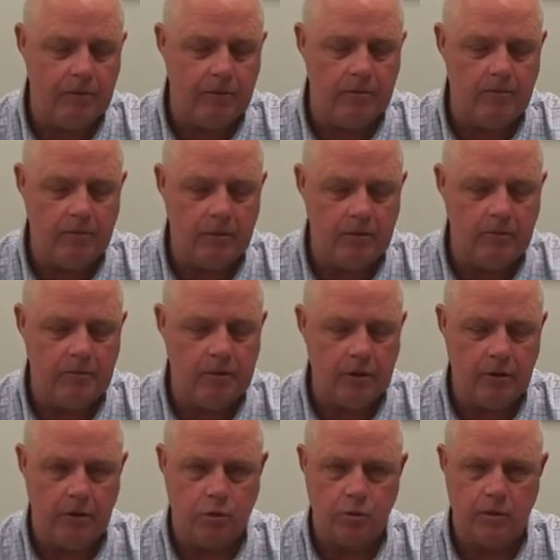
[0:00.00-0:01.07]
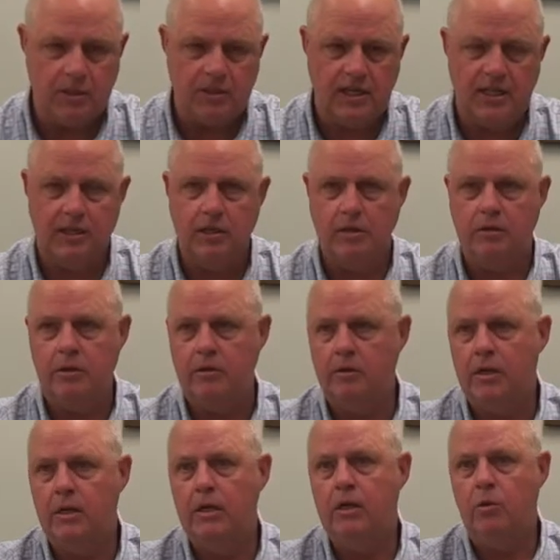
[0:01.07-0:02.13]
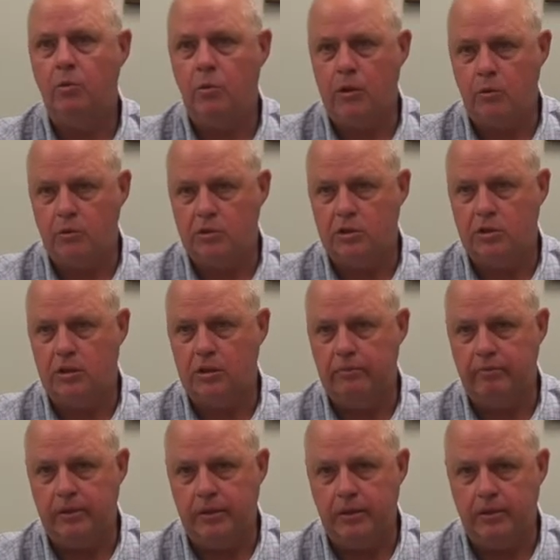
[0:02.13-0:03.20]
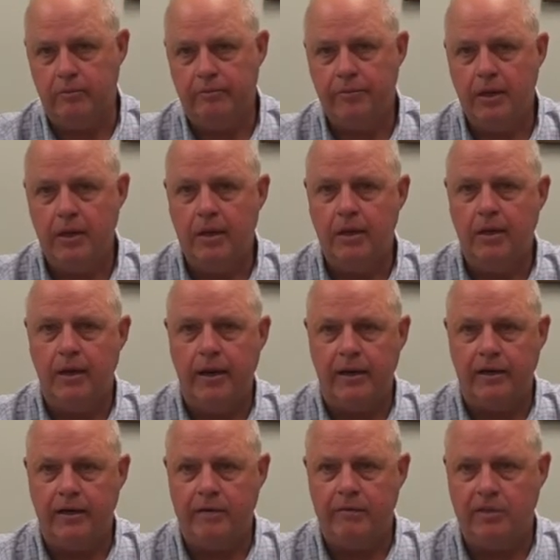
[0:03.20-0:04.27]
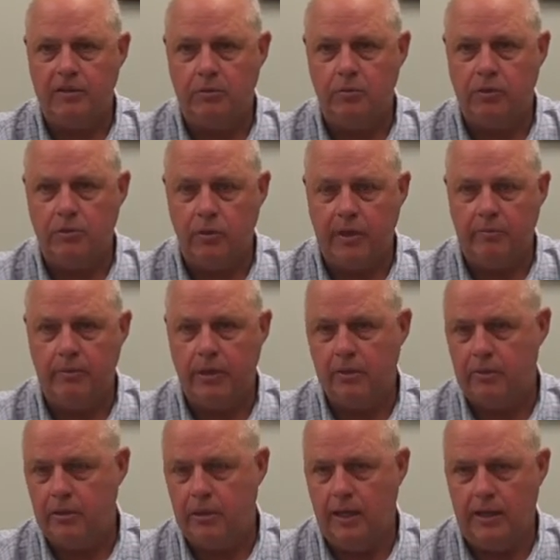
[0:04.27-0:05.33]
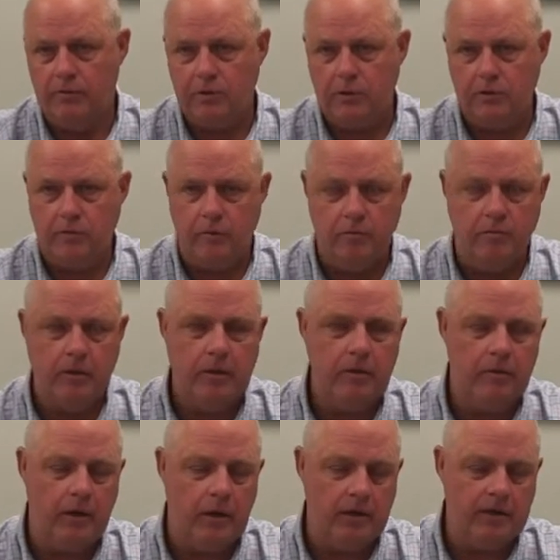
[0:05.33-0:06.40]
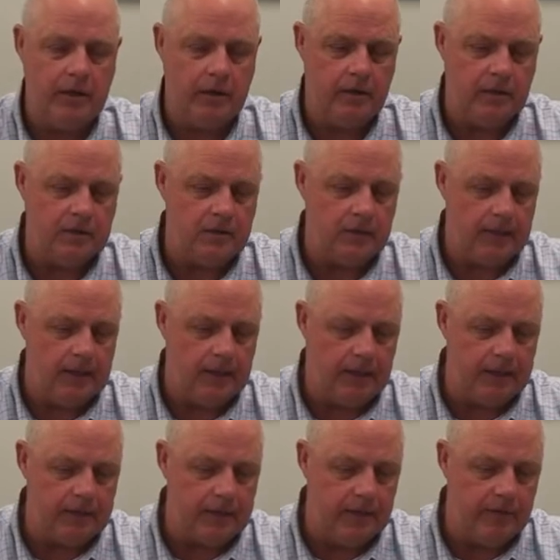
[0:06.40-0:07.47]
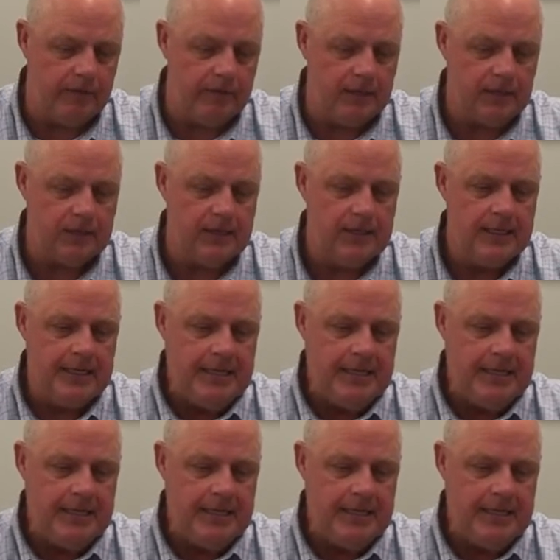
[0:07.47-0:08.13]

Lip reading: But as well as I do, that we will see activities in which we have building collapses from terrorist activities.